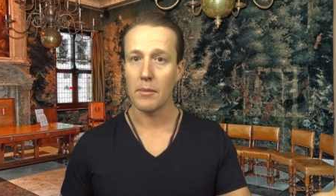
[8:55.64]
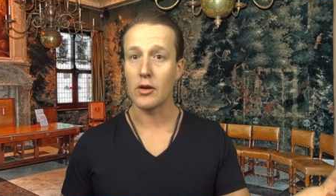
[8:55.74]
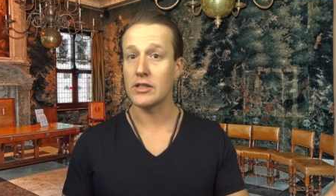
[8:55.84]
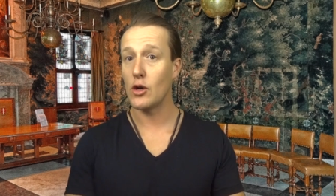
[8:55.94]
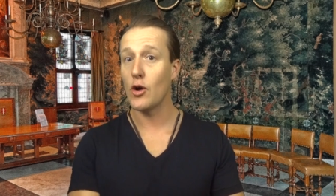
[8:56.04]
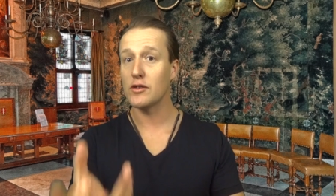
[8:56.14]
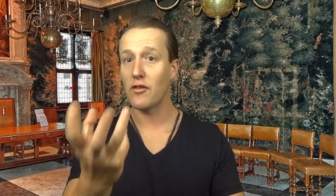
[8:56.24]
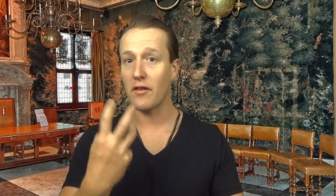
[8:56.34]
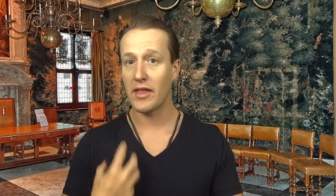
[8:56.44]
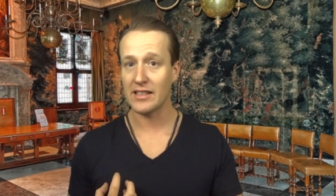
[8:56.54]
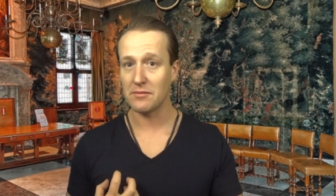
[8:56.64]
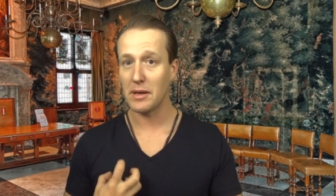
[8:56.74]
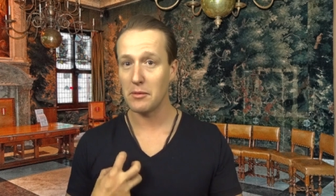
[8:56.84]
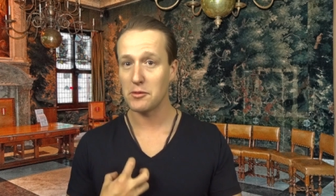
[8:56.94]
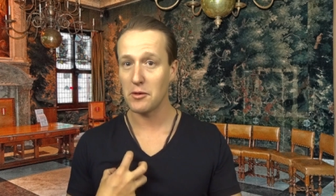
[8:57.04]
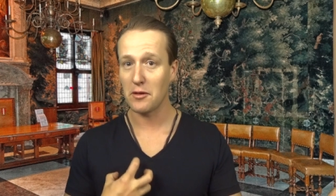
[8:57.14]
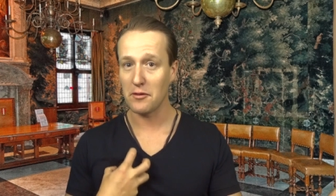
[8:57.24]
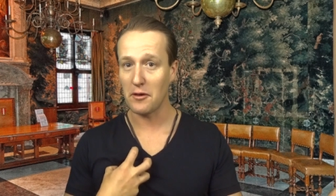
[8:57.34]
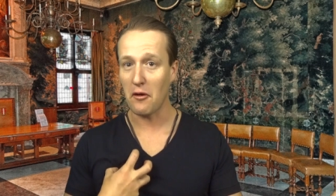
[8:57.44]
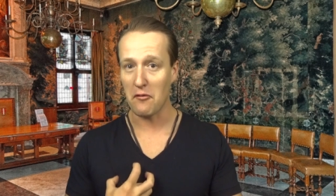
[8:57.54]
because he earns 5,000 people's worth
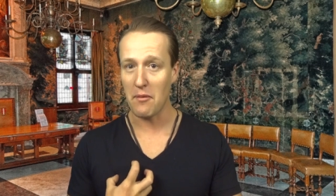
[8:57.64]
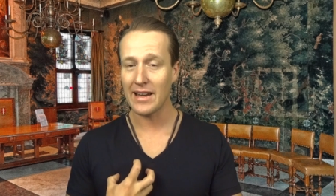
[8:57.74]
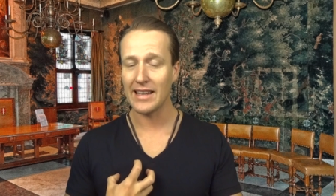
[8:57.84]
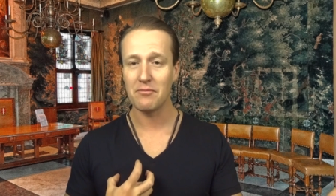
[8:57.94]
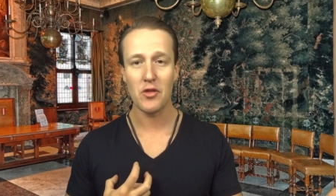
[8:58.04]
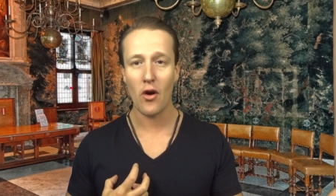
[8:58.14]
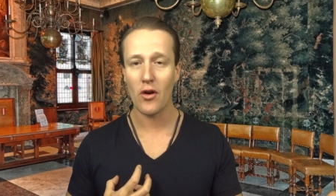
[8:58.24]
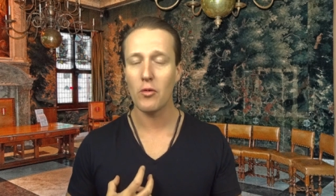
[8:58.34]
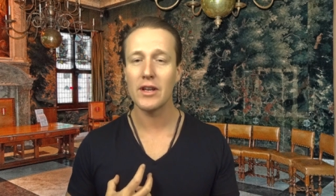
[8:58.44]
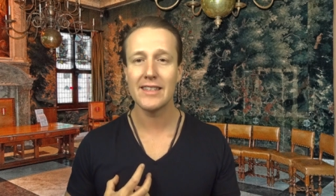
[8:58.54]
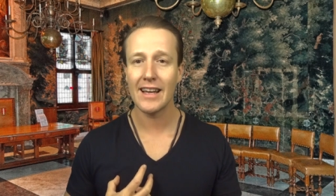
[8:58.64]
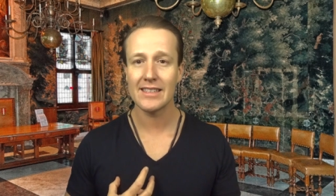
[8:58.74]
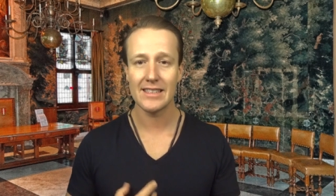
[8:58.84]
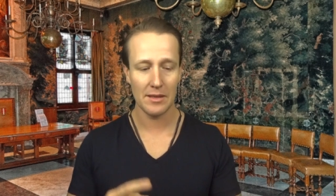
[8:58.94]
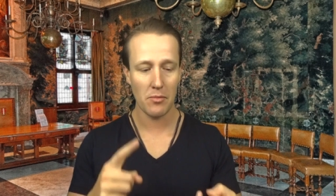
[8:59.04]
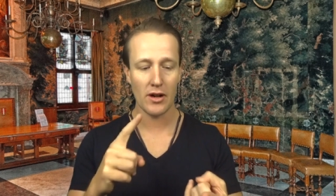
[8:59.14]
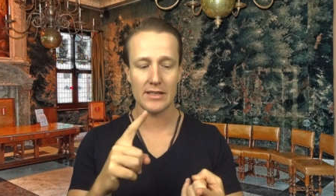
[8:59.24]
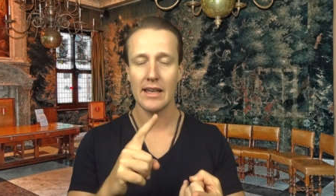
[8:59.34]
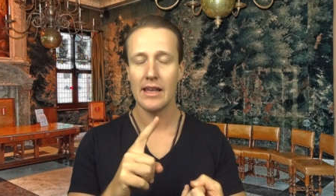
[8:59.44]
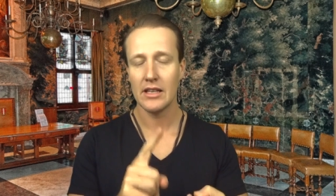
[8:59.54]
of, of money. No, what he does is he buys
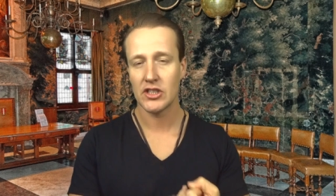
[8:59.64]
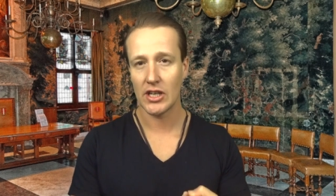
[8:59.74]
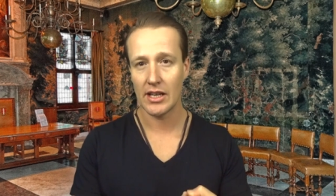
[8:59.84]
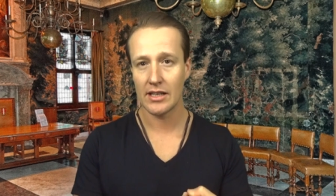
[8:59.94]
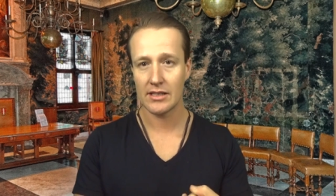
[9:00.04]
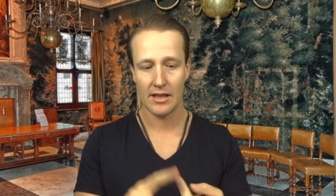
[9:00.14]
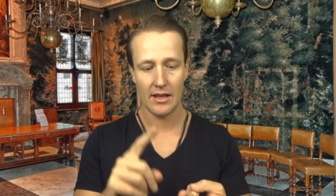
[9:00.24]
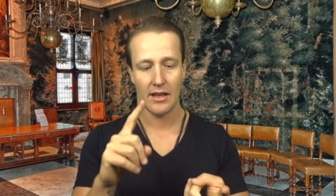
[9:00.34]
shares